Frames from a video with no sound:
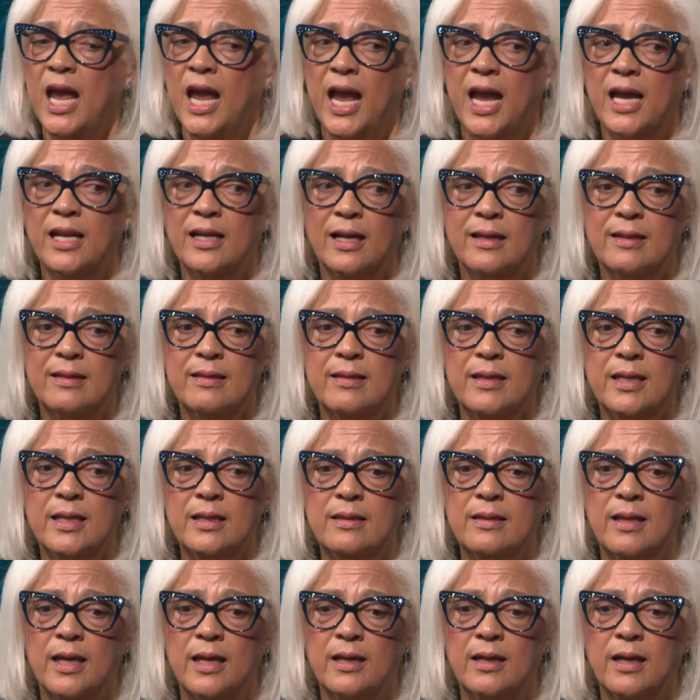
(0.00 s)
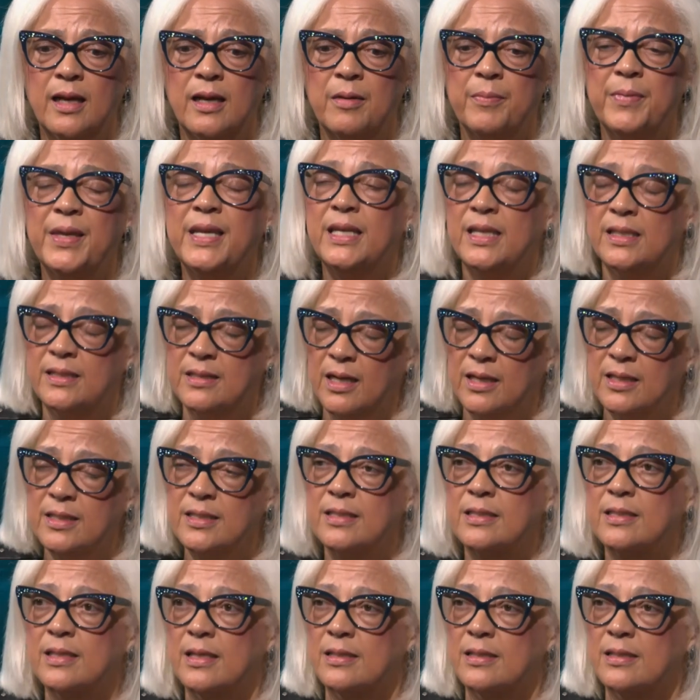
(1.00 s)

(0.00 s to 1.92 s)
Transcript: And I think that it does